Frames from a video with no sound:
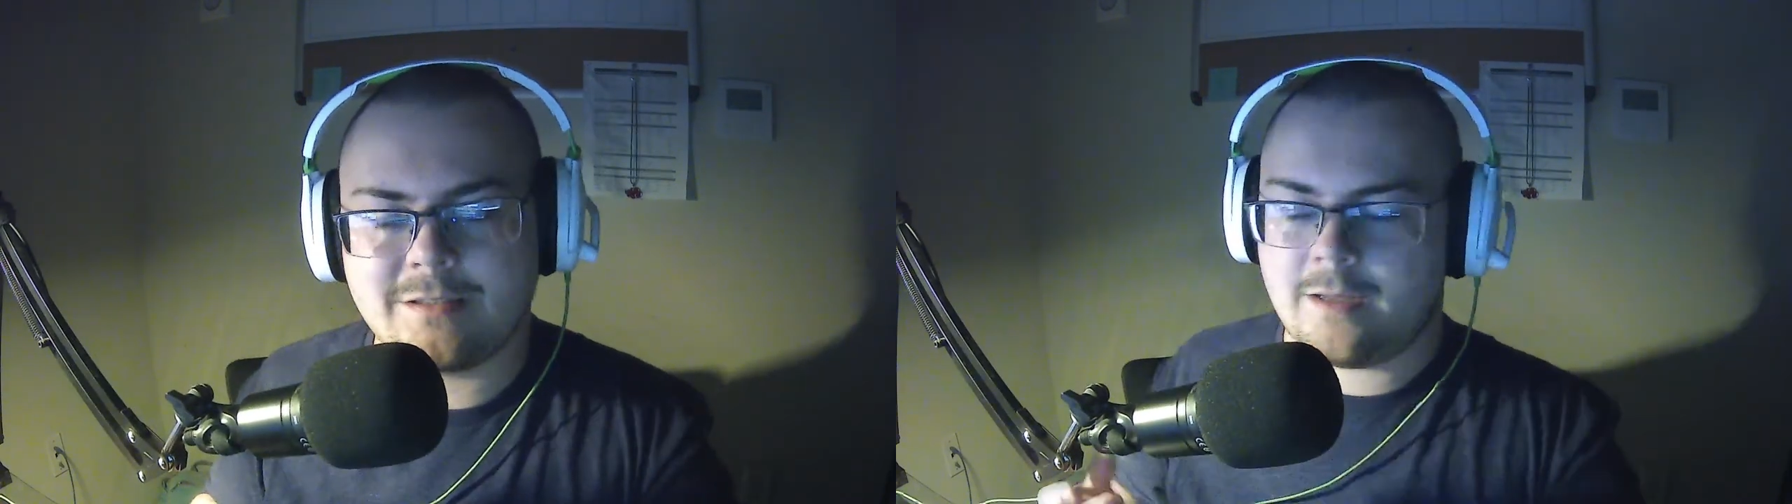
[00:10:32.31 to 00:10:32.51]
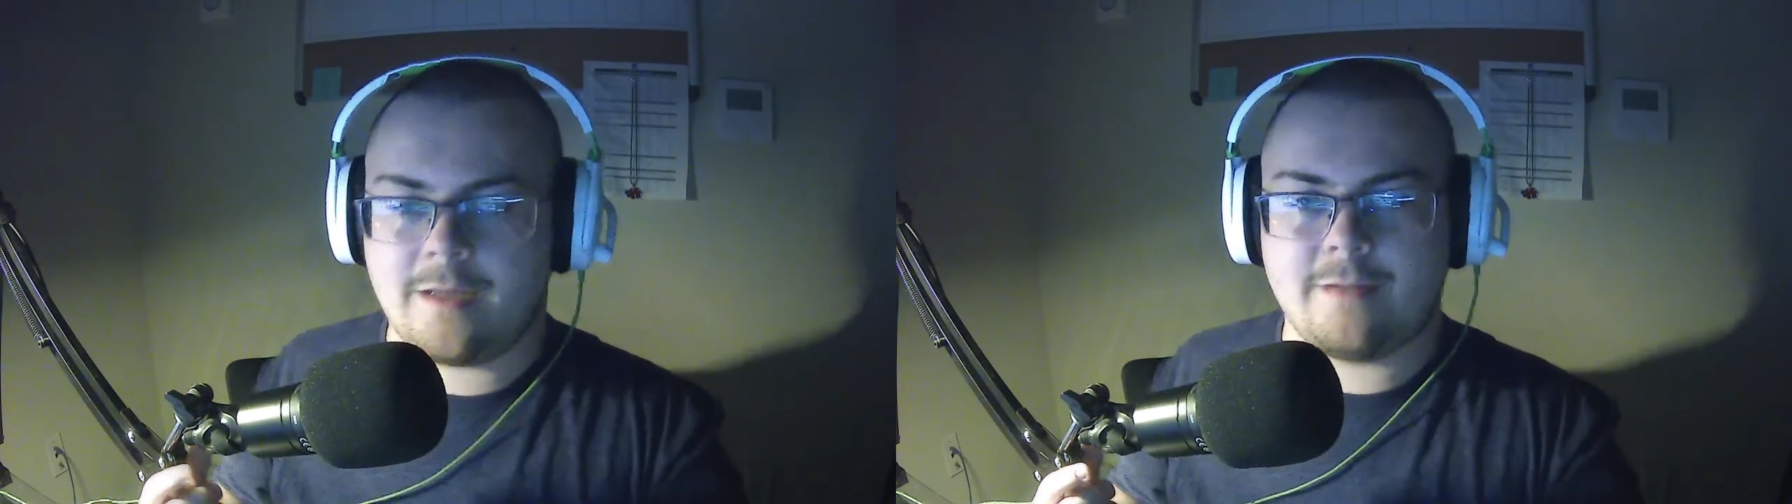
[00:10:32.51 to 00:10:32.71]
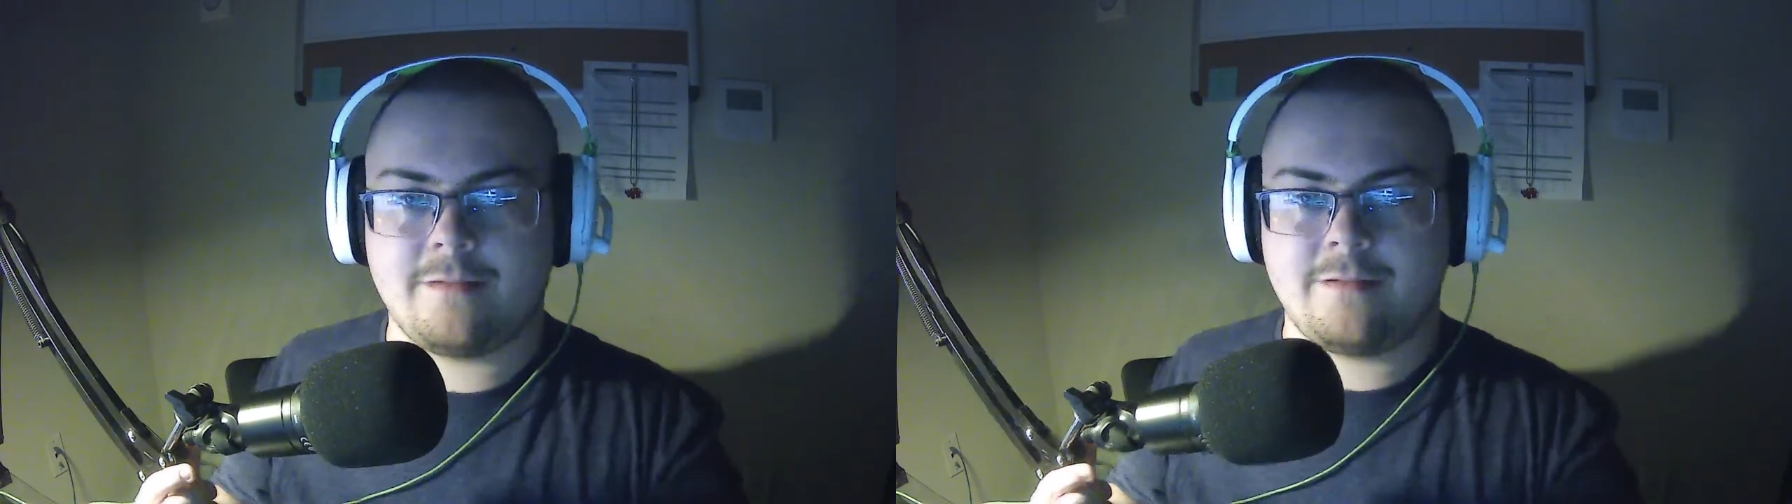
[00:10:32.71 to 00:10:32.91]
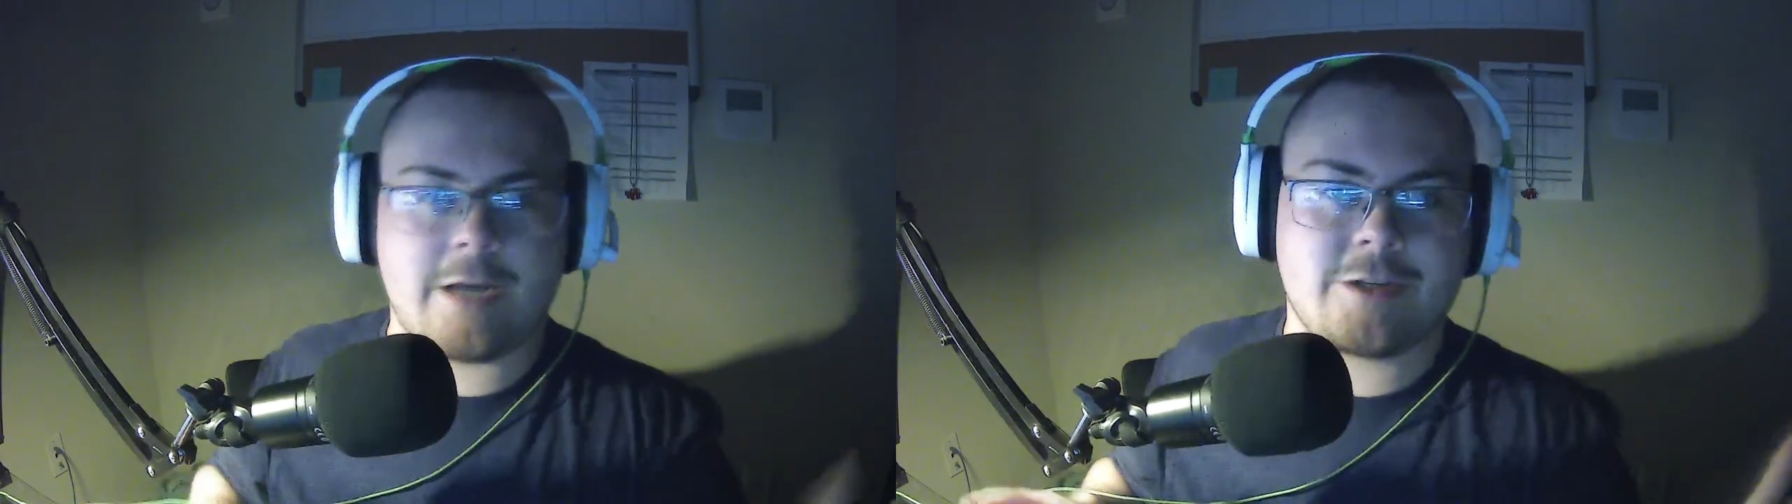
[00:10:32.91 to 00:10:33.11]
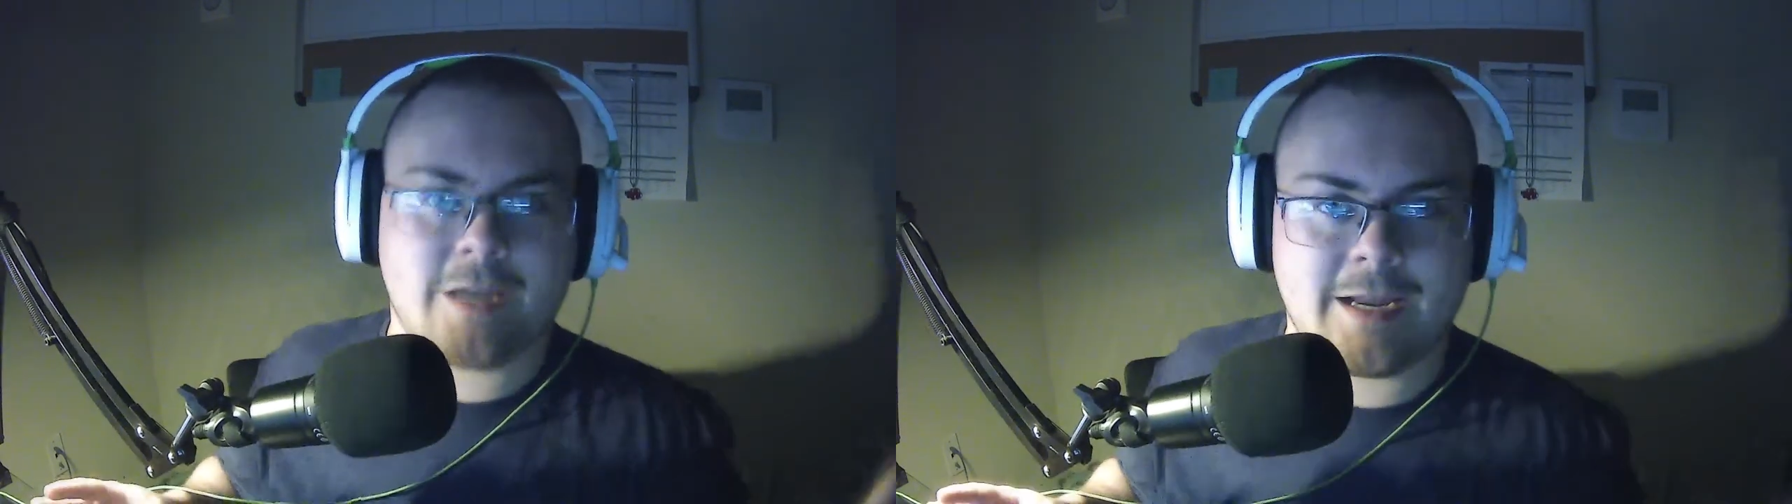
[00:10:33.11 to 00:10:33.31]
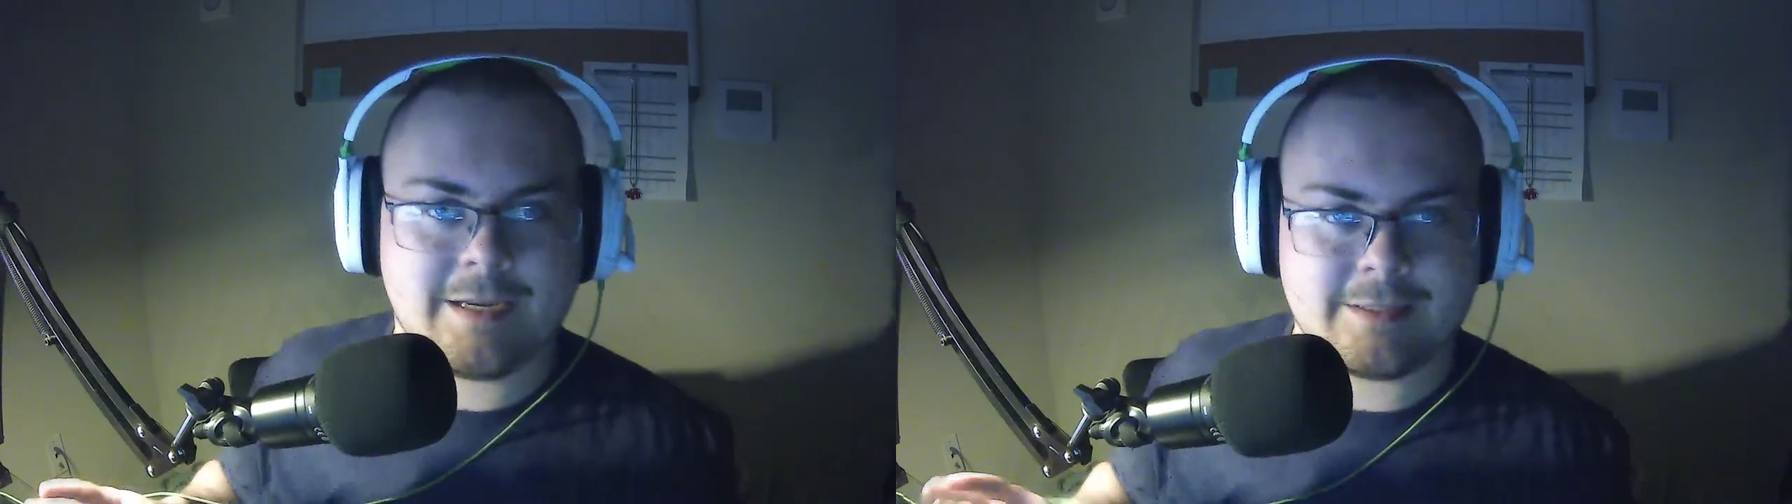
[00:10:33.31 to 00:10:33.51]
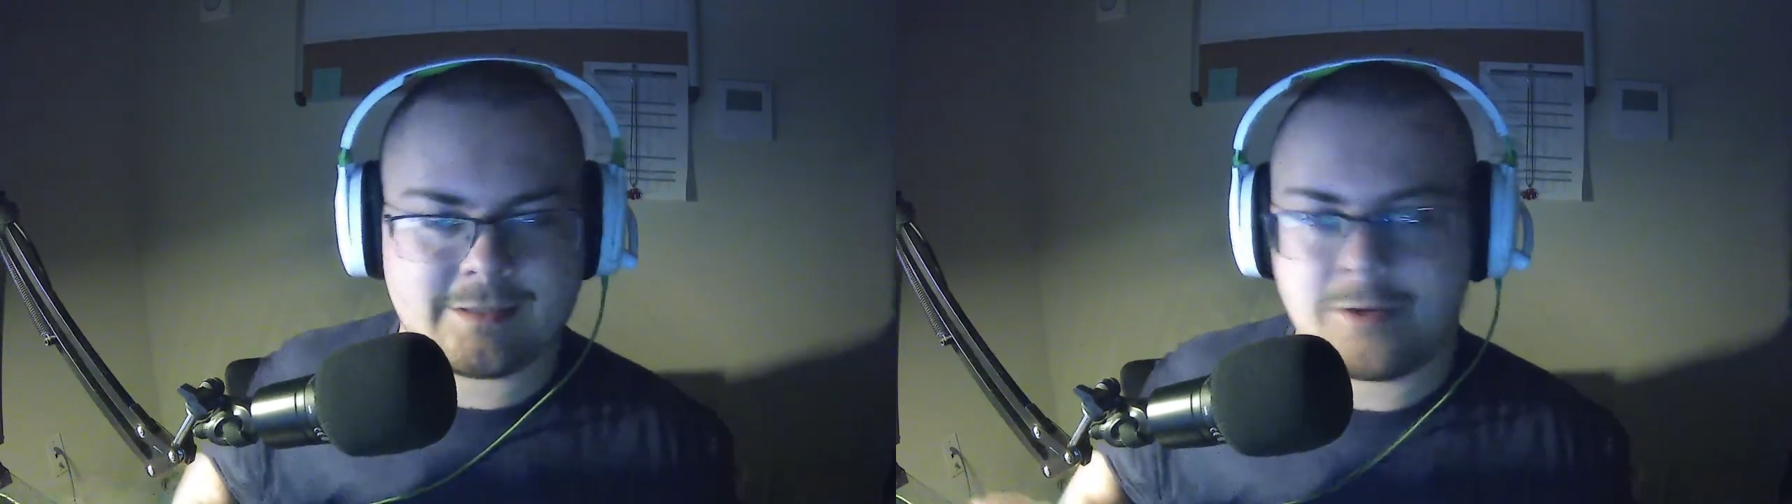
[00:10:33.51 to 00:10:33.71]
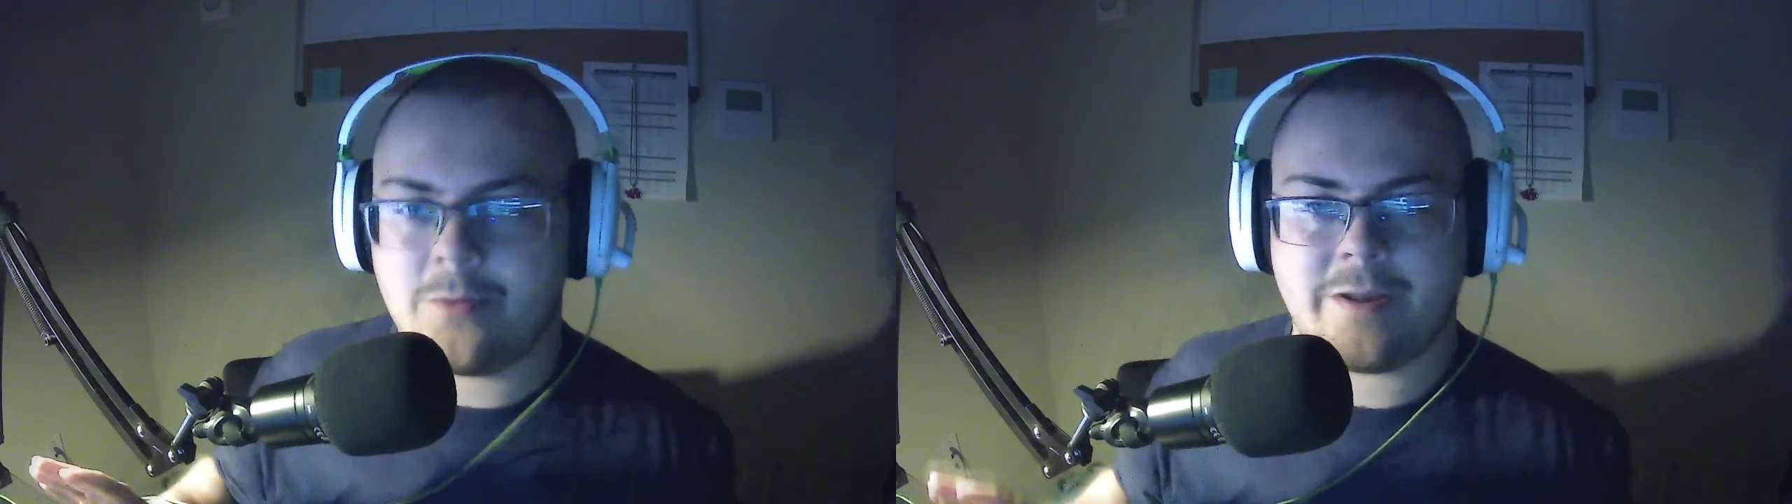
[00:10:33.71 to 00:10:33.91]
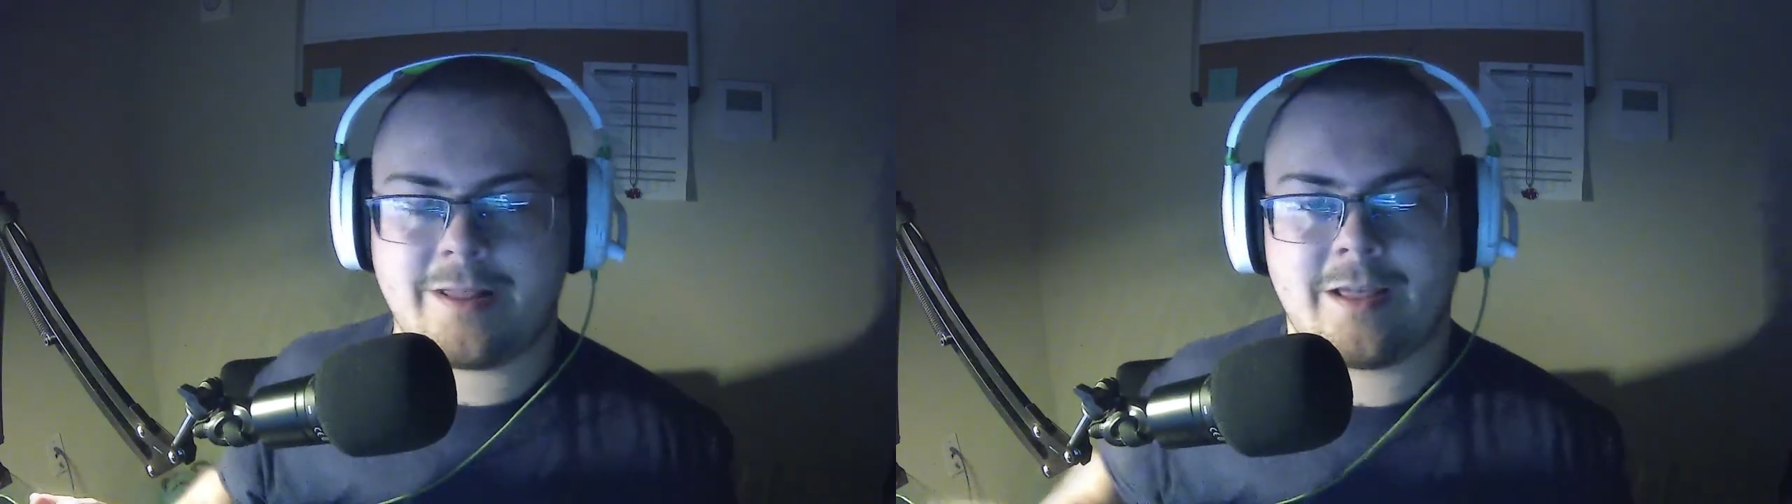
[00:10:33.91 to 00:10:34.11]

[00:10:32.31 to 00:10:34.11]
The flashlight is the only